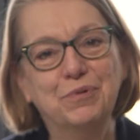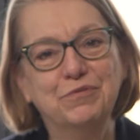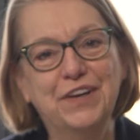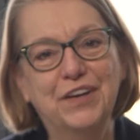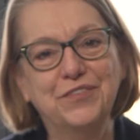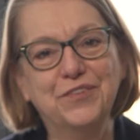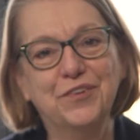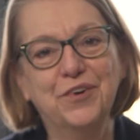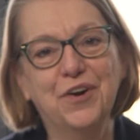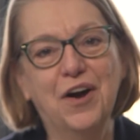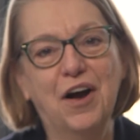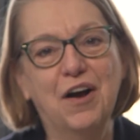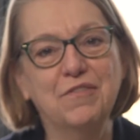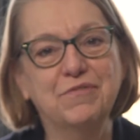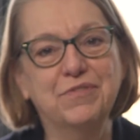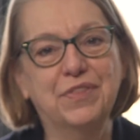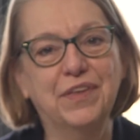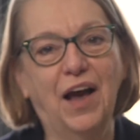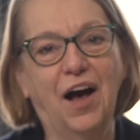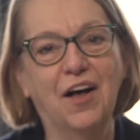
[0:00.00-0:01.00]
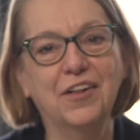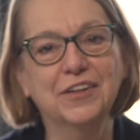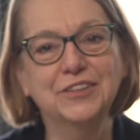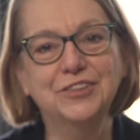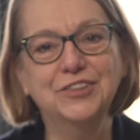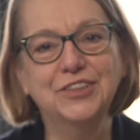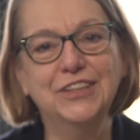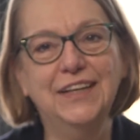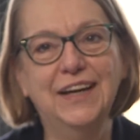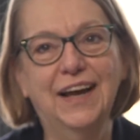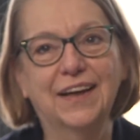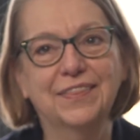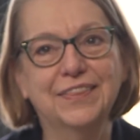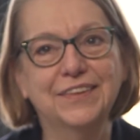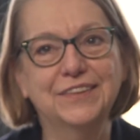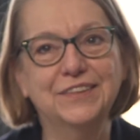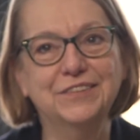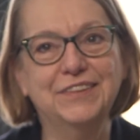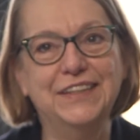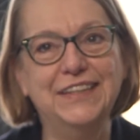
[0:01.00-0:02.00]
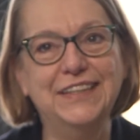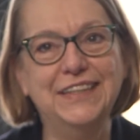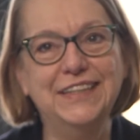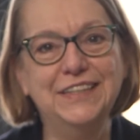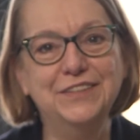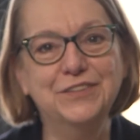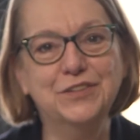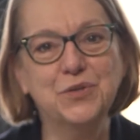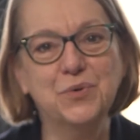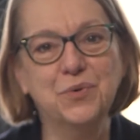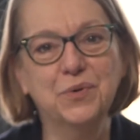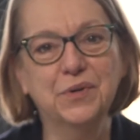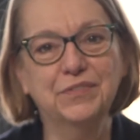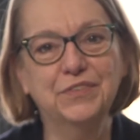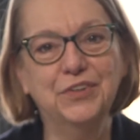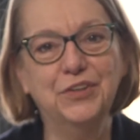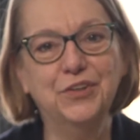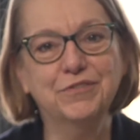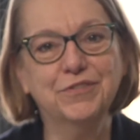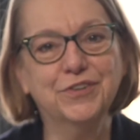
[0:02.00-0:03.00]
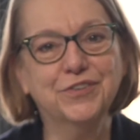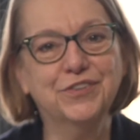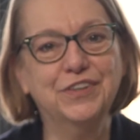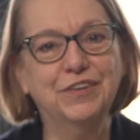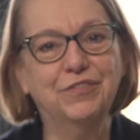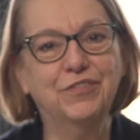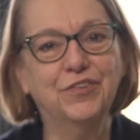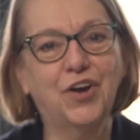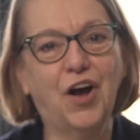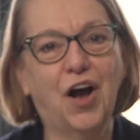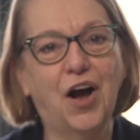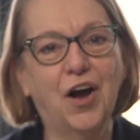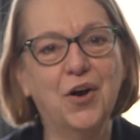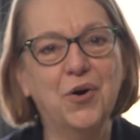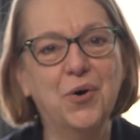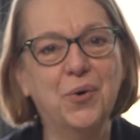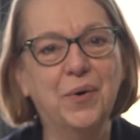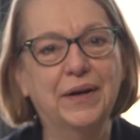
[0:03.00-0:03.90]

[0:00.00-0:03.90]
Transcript: professor of theology at the Divinity School, the University of Chicago,